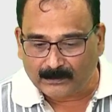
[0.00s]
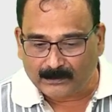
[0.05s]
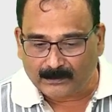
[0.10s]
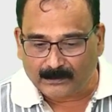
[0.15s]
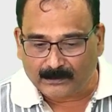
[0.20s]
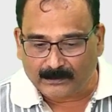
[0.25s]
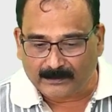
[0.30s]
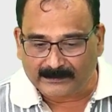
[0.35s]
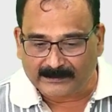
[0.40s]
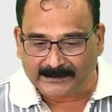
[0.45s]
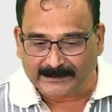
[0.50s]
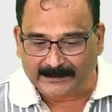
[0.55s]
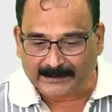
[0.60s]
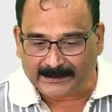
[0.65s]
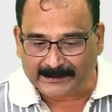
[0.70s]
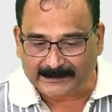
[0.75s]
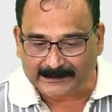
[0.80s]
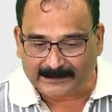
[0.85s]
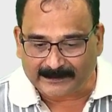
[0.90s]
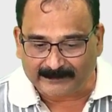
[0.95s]
the
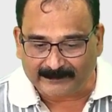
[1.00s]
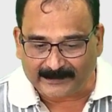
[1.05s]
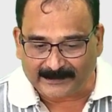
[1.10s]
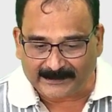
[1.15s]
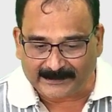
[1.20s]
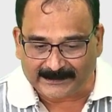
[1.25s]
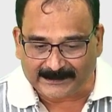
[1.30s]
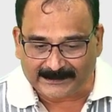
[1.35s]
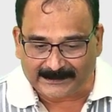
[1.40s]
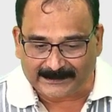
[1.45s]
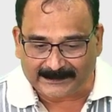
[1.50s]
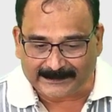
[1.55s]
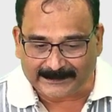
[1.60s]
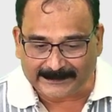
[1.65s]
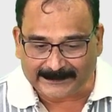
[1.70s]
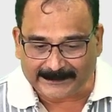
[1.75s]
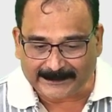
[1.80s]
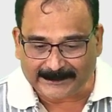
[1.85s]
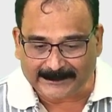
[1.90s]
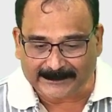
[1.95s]
another one is the
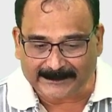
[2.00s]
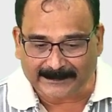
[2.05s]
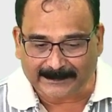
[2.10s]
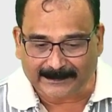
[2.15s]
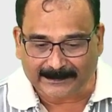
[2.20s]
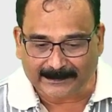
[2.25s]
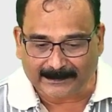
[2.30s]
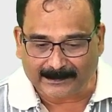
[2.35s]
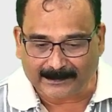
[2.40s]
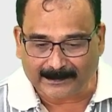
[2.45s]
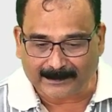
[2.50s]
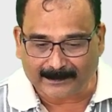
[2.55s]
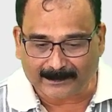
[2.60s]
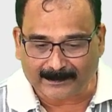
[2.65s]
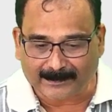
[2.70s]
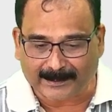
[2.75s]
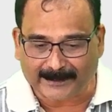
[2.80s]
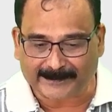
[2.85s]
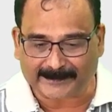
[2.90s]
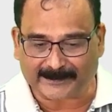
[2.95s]

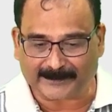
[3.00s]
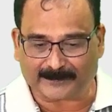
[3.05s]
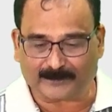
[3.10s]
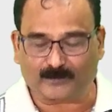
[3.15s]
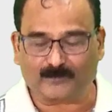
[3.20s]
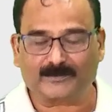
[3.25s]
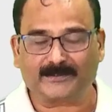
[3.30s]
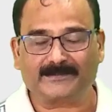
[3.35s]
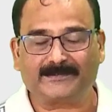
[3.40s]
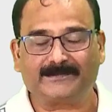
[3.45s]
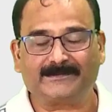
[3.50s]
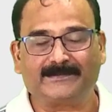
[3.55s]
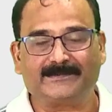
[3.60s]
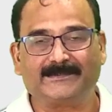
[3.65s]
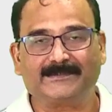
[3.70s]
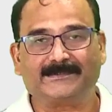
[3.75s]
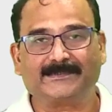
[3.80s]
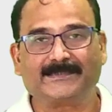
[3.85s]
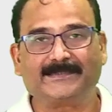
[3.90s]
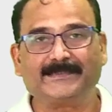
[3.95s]
Ritz-Carlton. Okay, it
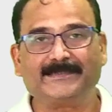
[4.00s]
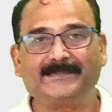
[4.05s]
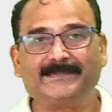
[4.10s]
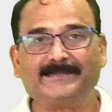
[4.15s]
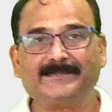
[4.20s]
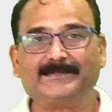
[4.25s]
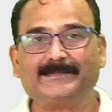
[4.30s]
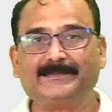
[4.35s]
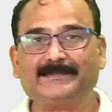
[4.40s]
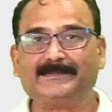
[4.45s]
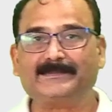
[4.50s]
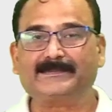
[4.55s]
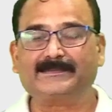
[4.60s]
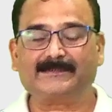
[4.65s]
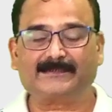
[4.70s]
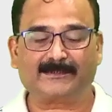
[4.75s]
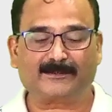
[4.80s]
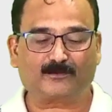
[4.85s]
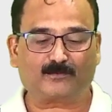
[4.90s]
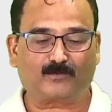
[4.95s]
is again it
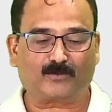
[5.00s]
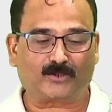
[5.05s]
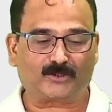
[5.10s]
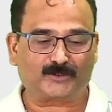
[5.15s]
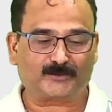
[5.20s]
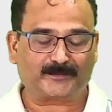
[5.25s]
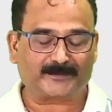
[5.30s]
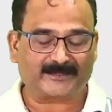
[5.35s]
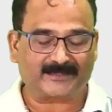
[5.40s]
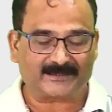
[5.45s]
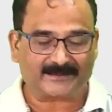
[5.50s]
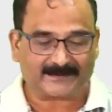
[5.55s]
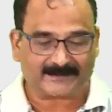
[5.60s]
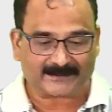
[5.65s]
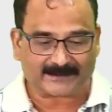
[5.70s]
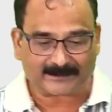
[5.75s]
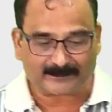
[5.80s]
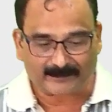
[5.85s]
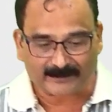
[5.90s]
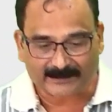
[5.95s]
is into hospitality
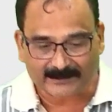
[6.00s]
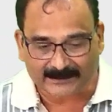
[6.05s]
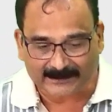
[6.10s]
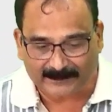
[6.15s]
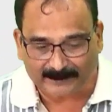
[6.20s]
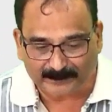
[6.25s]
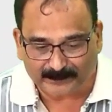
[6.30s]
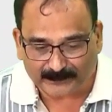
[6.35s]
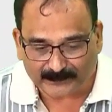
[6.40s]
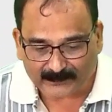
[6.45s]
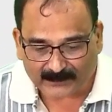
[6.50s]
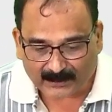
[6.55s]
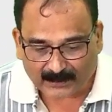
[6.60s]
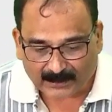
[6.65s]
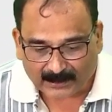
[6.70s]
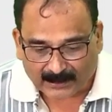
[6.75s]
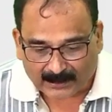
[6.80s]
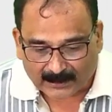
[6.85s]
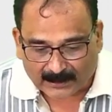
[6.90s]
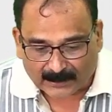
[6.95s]
services.
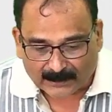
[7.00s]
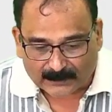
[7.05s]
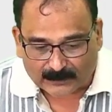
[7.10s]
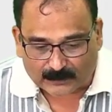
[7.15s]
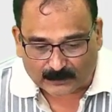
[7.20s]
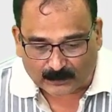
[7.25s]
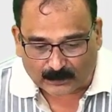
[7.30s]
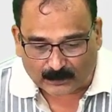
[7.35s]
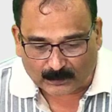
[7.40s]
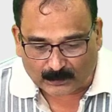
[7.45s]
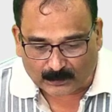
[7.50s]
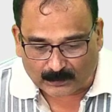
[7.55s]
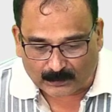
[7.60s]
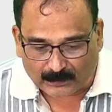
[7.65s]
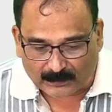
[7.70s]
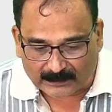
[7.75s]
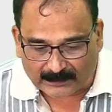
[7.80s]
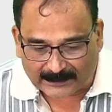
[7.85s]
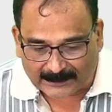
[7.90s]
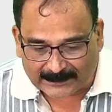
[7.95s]
So
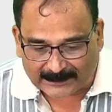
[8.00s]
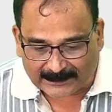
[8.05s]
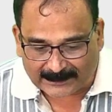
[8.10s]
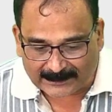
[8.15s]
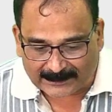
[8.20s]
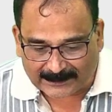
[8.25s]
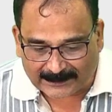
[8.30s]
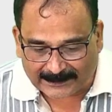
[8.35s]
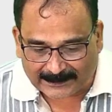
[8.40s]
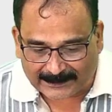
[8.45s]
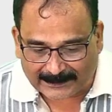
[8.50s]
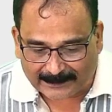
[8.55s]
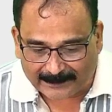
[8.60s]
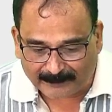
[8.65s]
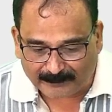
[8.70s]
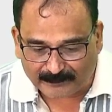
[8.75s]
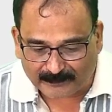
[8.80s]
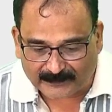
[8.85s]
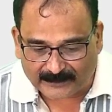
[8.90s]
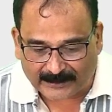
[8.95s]
this is
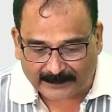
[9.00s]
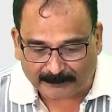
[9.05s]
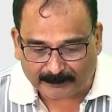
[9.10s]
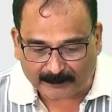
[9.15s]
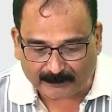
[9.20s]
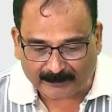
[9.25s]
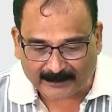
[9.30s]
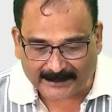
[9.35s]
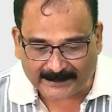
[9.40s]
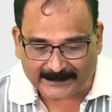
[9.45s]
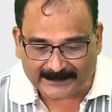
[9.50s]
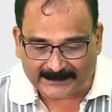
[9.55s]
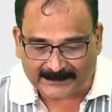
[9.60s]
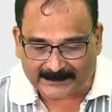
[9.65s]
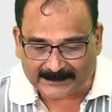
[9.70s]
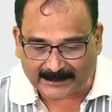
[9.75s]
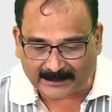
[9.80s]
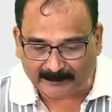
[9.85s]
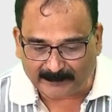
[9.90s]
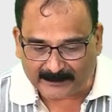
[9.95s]
again, they provide the
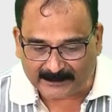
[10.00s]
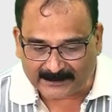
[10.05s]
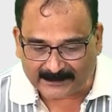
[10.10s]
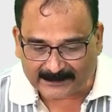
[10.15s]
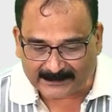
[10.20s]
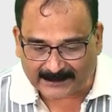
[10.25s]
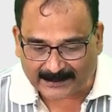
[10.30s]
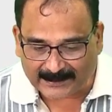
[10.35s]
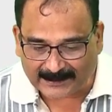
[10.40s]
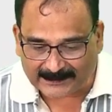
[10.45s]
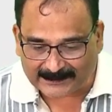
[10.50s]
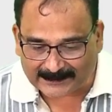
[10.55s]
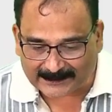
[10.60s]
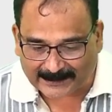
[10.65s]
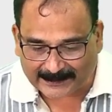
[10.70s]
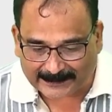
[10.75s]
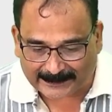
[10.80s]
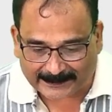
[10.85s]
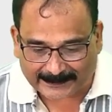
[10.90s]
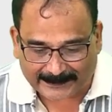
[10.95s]
service excellence
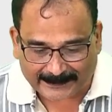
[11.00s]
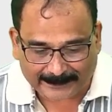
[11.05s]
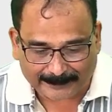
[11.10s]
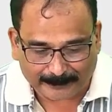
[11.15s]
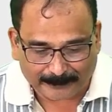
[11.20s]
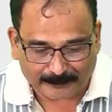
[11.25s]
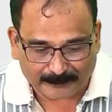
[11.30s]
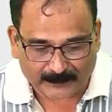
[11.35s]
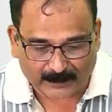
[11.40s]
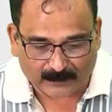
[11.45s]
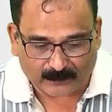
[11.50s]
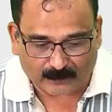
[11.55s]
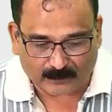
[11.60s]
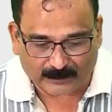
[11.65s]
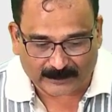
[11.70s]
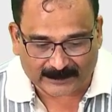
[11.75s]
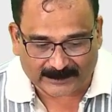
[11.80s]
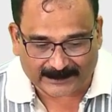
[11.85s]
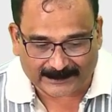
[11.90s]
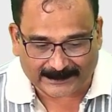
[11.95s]
guarantee to
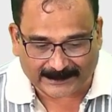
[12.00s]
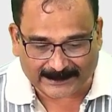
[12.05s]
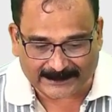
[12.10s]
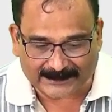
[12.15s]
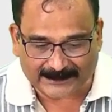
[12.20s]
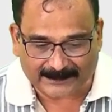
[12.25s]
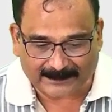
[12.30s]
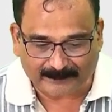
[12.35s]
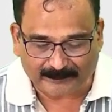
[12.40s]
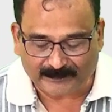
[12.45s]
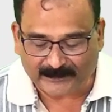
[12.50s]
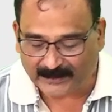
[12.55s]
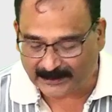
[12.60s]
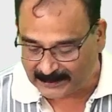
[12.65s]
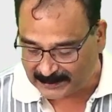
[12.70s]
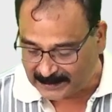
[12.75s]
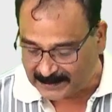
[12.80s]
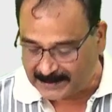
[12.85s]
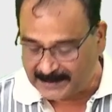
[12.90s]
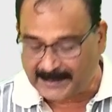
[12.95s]
its guest,
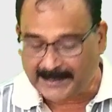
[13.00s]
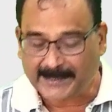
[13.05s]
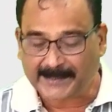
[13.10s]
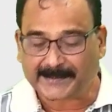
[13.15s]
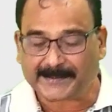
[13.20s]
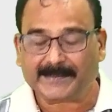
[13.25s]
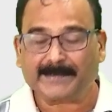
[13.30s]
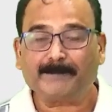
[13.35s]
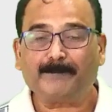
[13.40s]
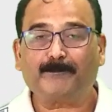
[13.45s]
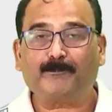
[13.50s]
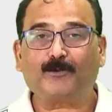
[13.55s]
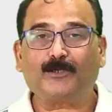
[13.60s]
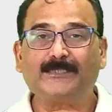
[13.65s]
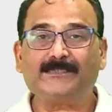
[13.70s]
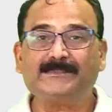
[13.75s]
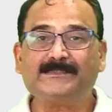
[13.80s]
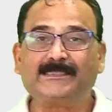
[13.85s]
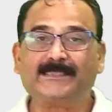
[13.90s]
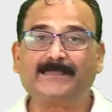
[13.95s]
and
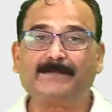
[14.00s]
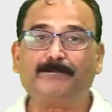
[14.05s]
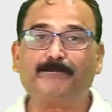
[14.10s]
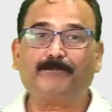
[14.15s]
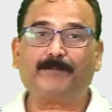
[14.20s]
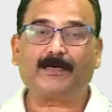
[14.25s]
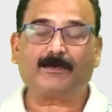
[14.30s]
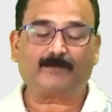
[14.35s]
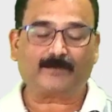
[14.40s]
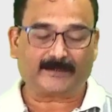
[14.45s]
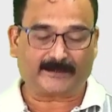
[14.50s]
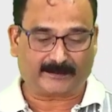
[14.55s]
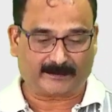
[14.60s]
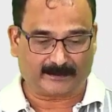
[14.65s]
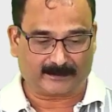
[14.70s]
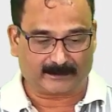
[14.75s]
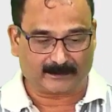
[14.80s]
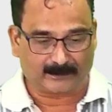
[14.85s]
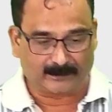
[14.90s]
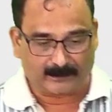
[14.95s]
employees are empowered
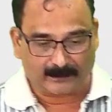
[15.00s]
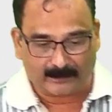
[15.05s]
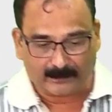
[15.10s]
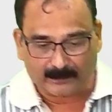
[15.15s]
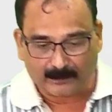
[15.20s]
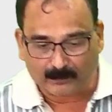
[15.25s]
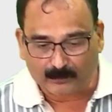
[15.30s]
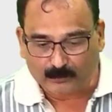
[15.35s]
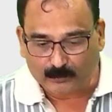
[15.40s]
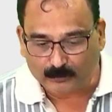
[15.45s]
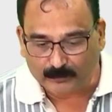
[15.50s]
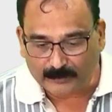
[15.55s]
to the